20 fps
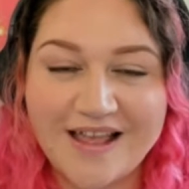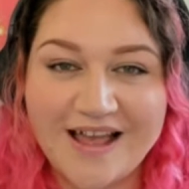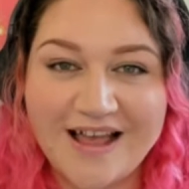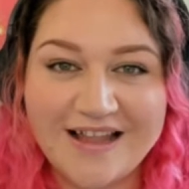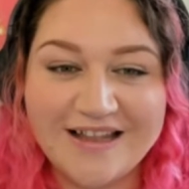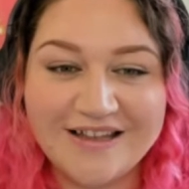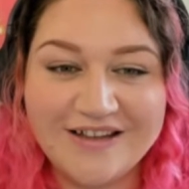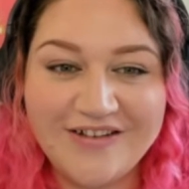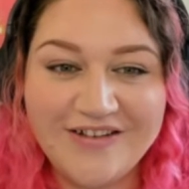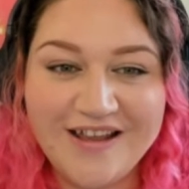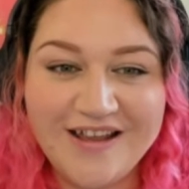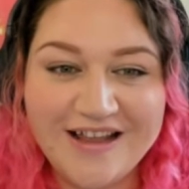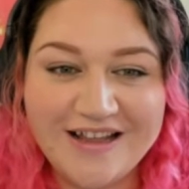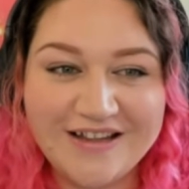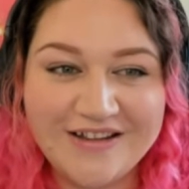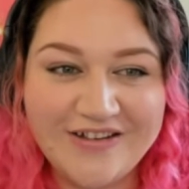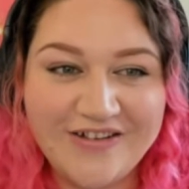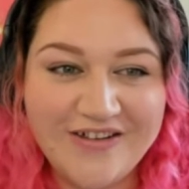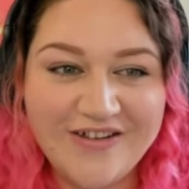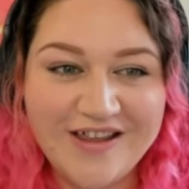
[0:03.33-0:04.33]
Hello,
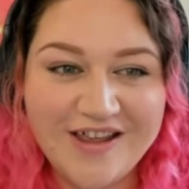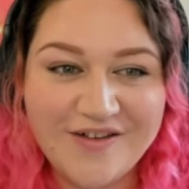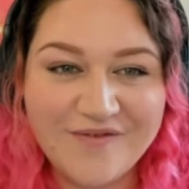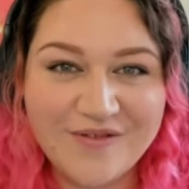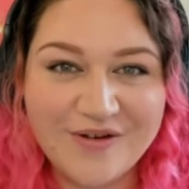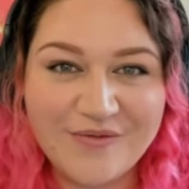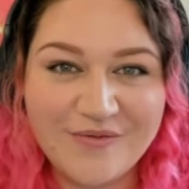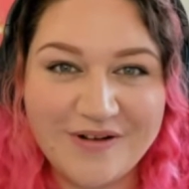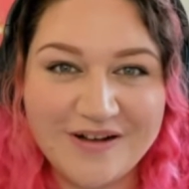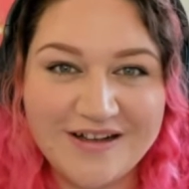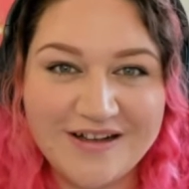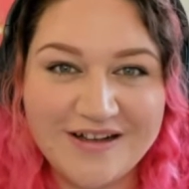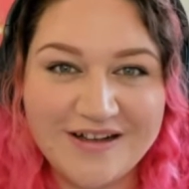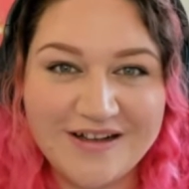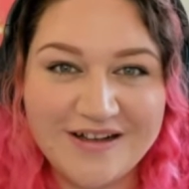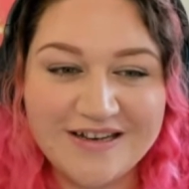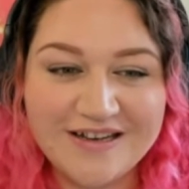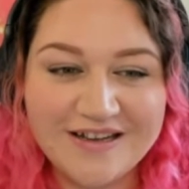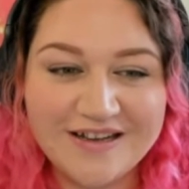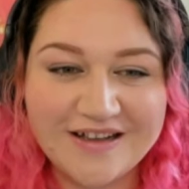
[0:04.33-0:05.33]
hello,
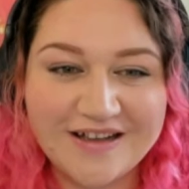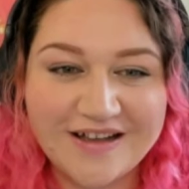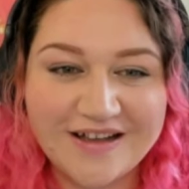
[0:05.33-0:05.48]
everyone.